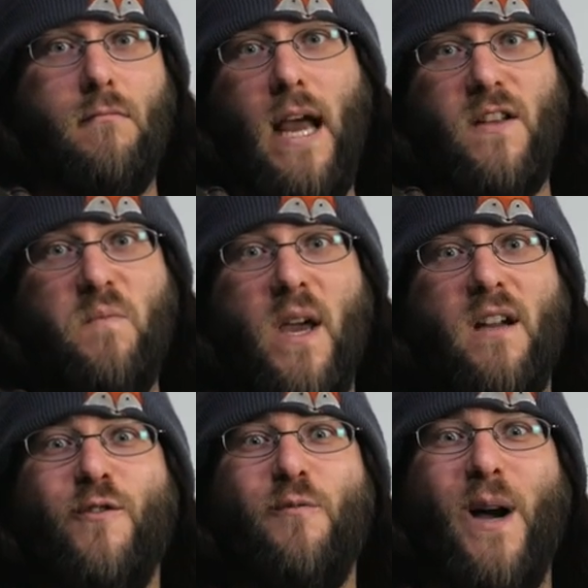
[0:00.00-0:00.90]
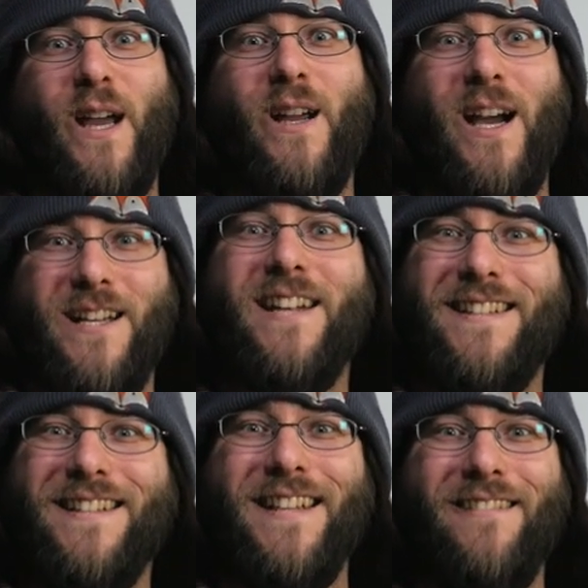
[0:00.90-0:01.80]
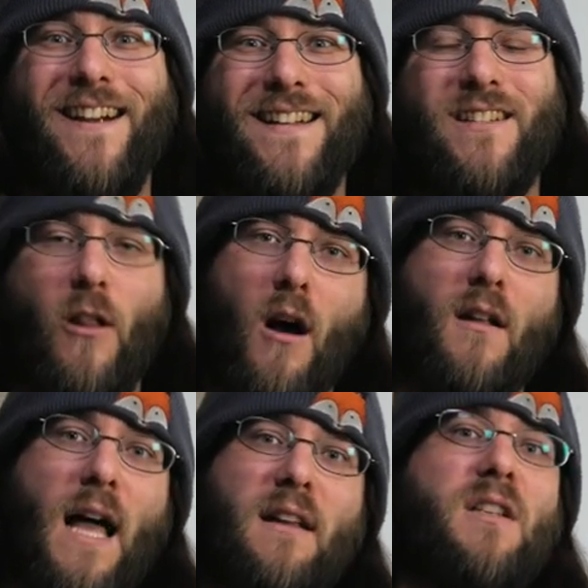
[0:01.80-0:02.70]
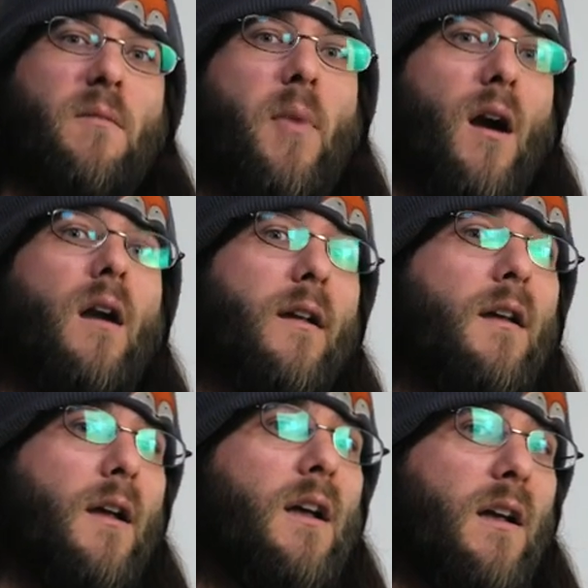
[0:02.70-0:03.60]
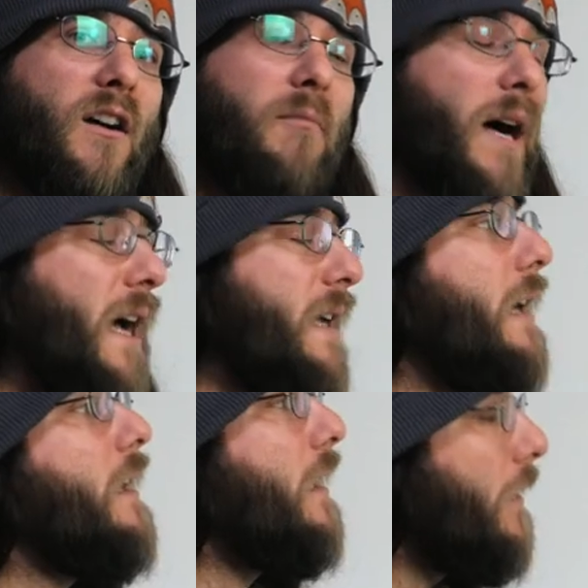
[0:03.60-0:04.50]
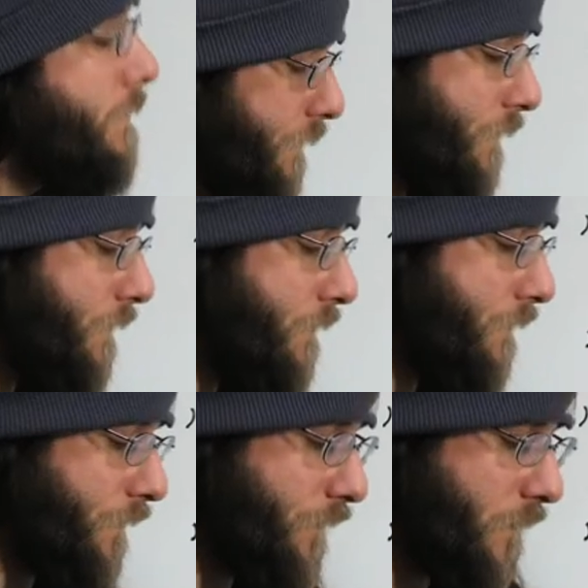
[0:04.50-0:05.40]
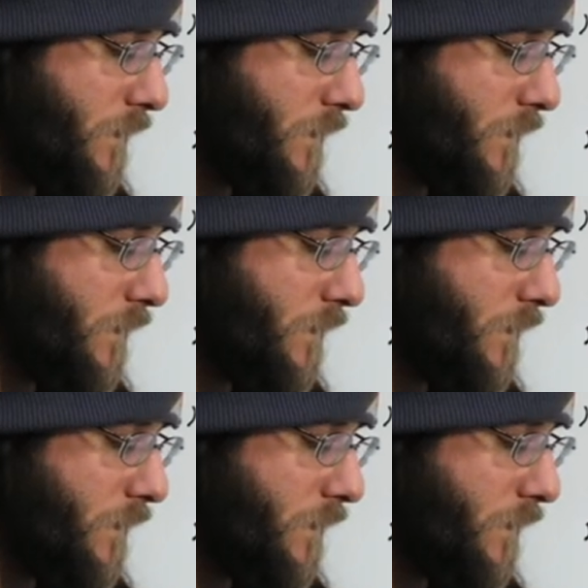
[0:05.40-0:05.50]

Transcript: aspect of my identity, right? It's a long lasting part of my identity. Mm -hmm.